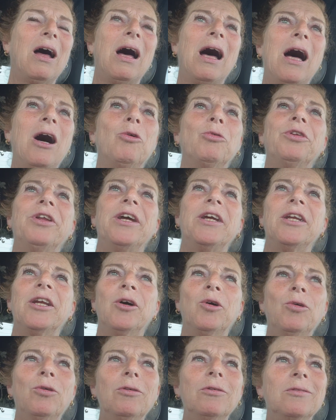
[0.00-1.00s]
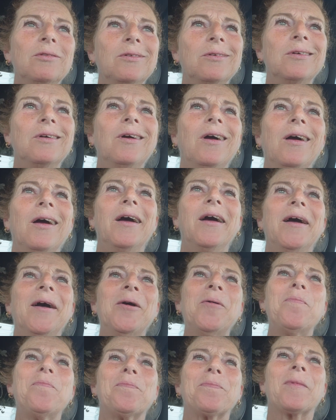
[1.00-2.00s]
how they know,
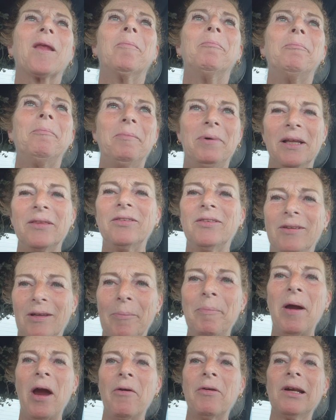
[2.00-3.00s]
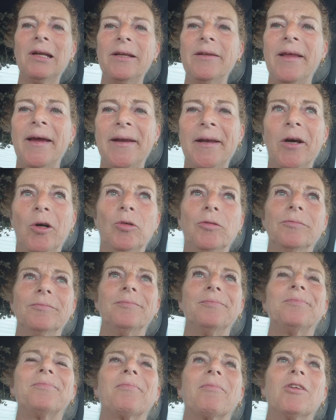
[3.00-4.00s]
but apparently they know.
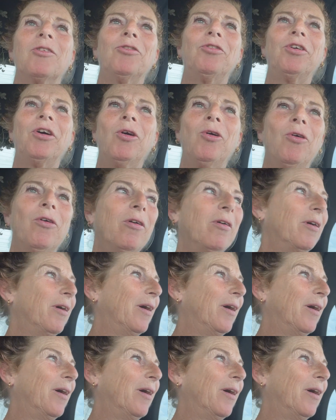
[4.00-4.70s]
So